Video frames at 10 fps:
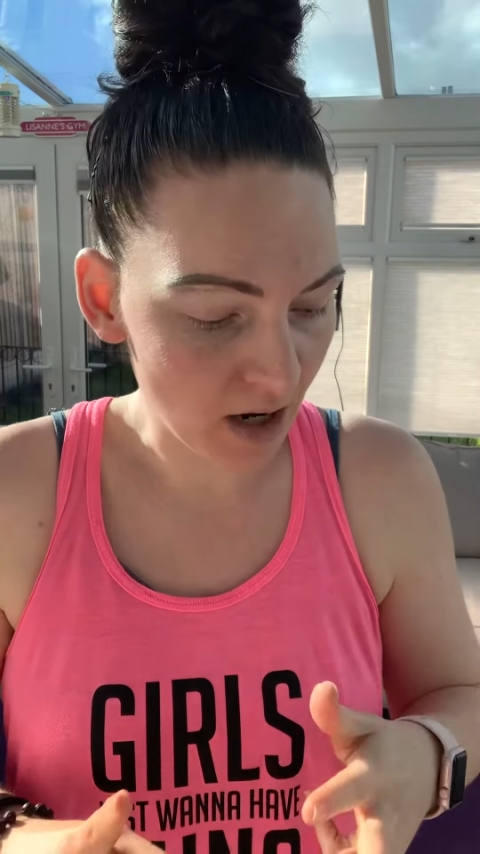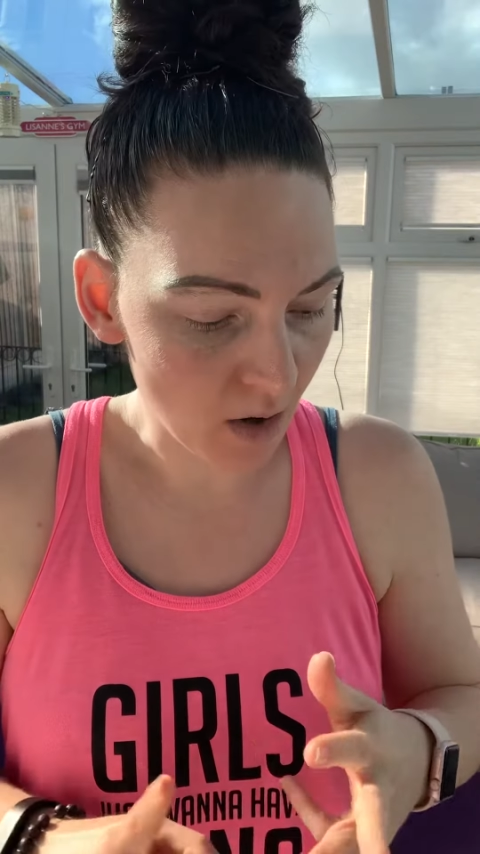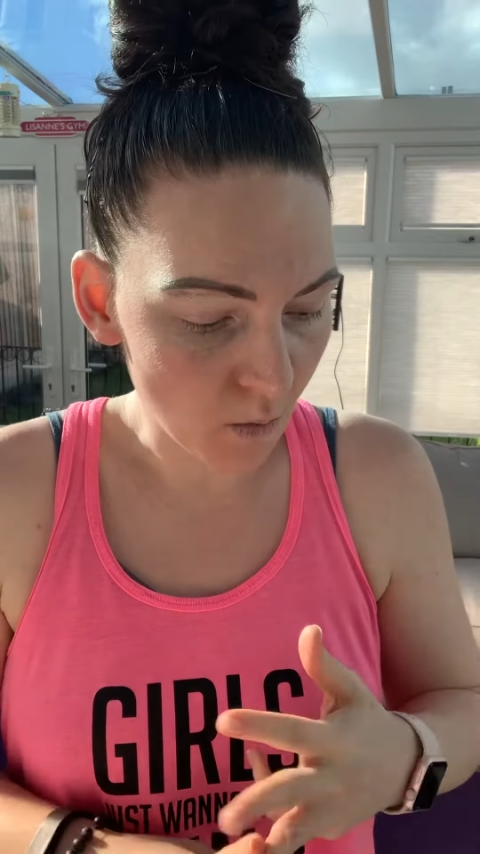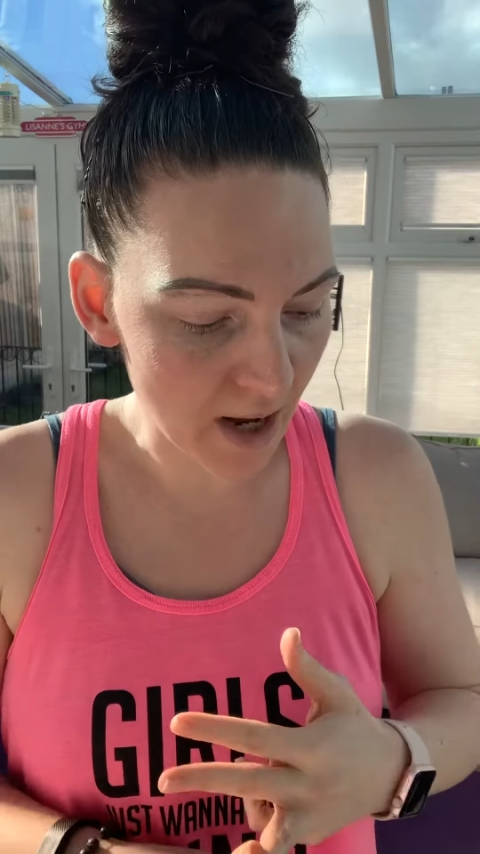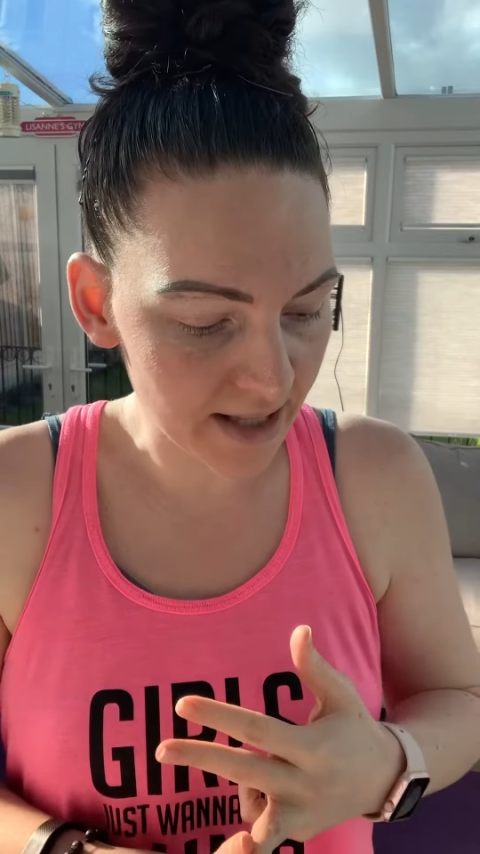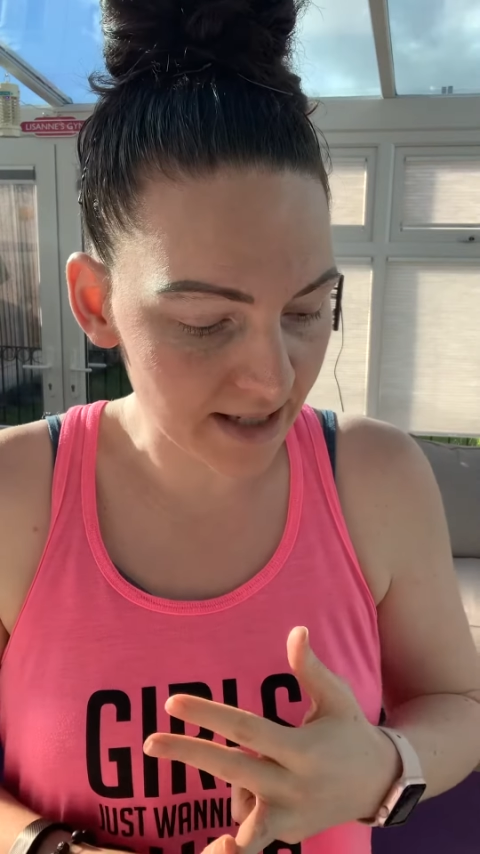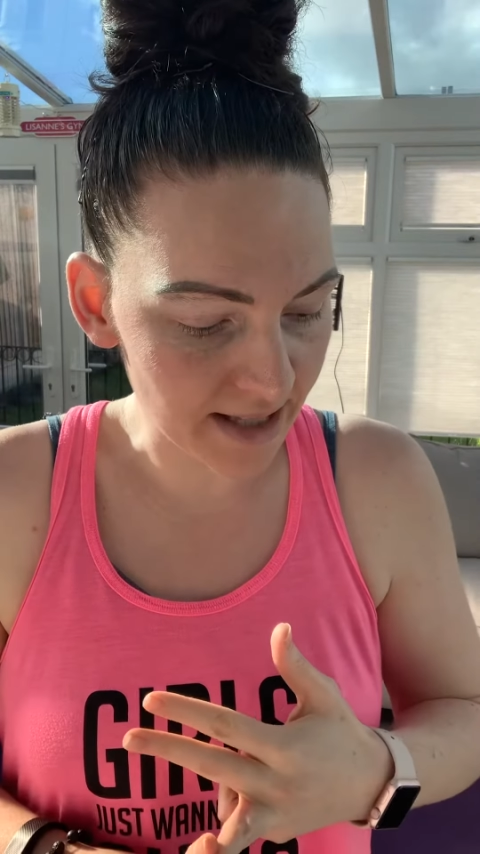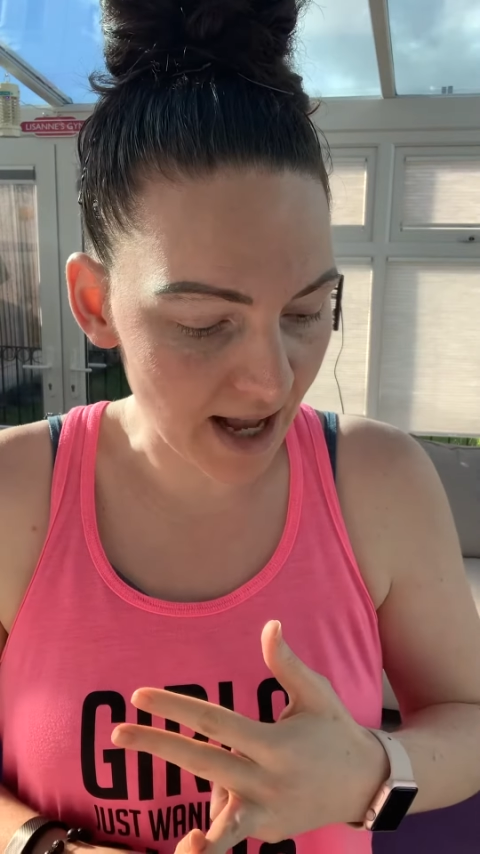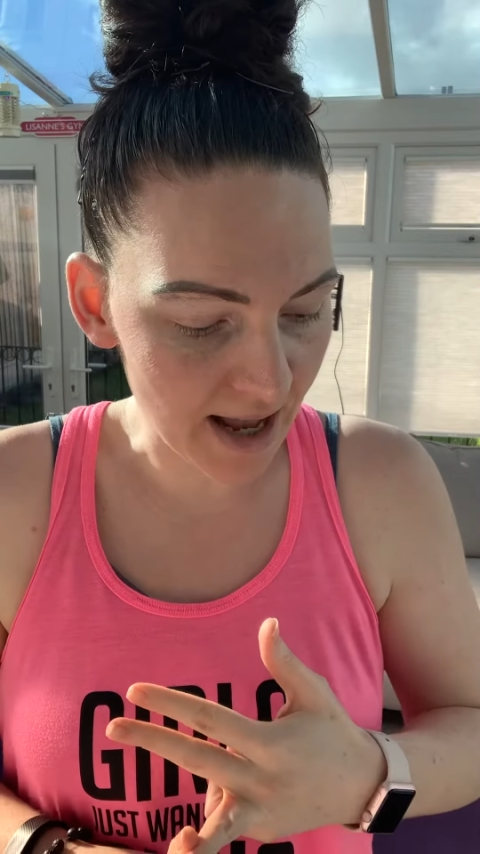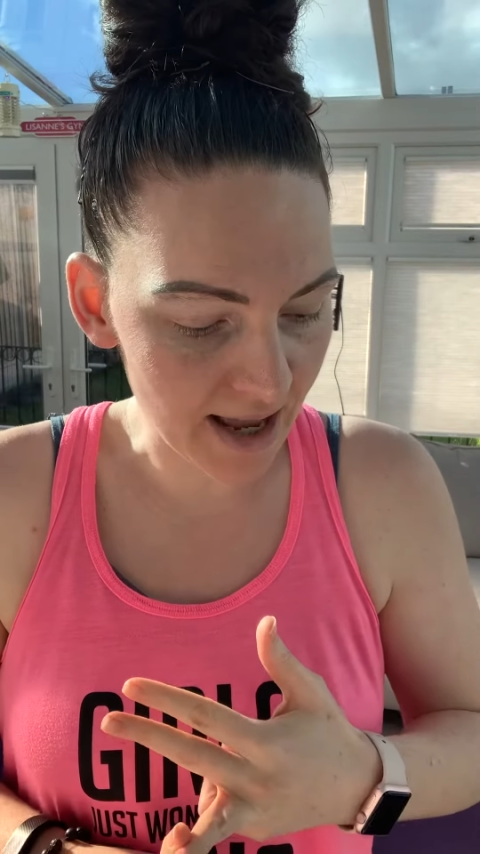
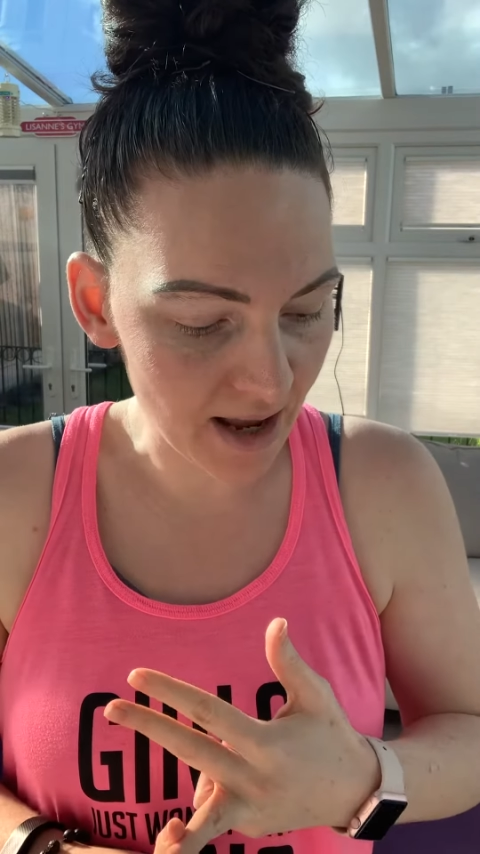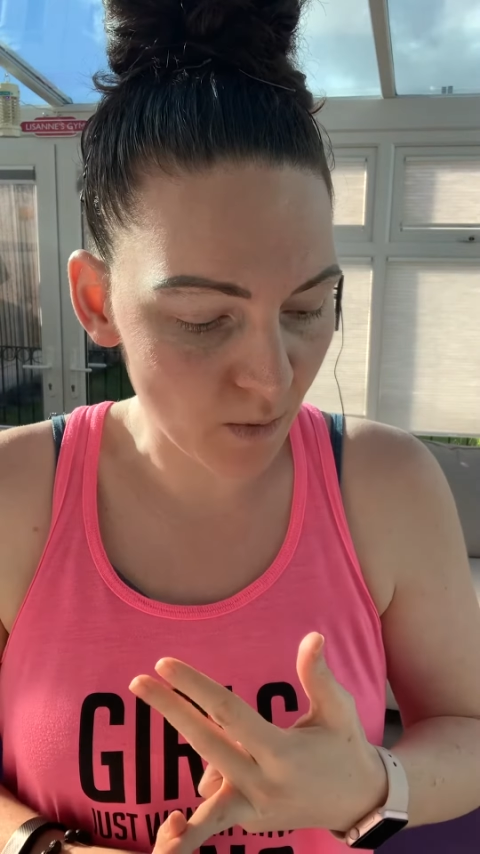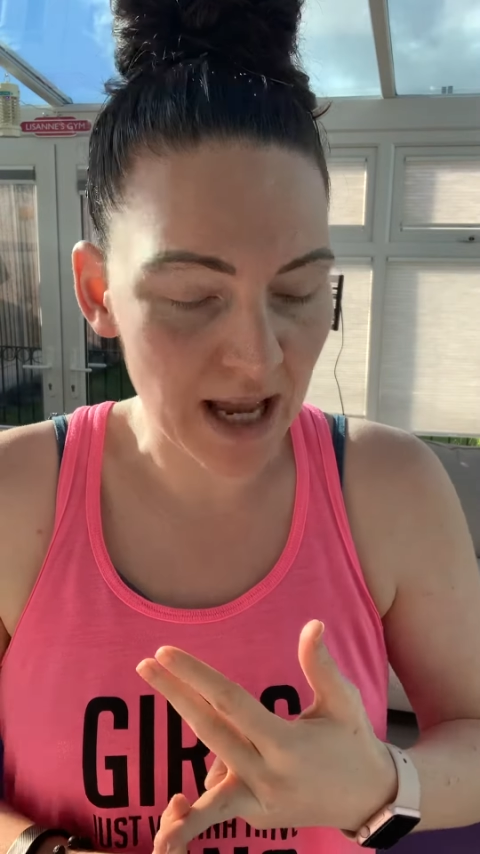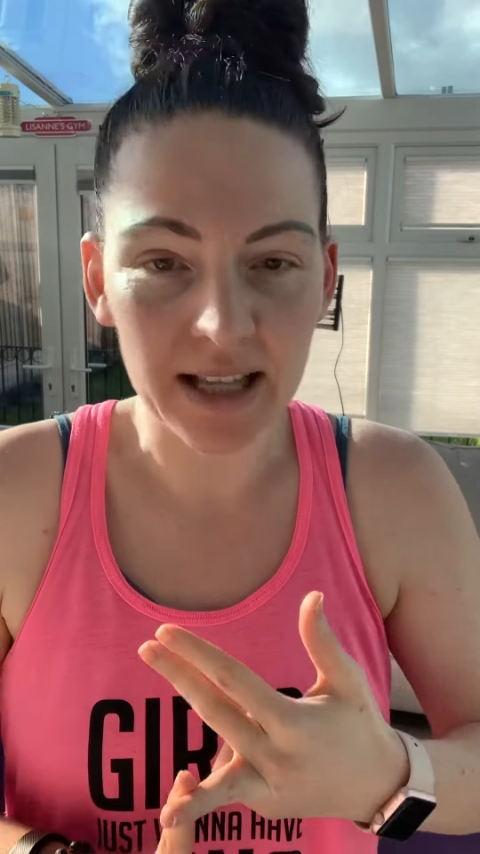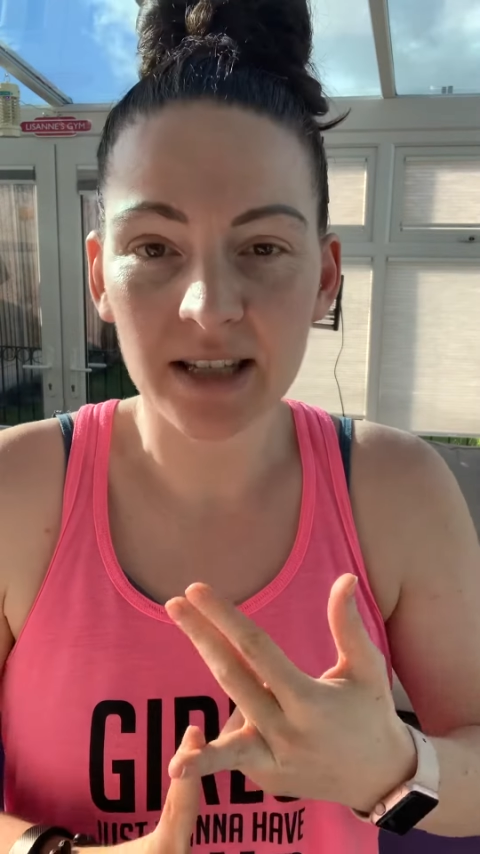Wednesday we had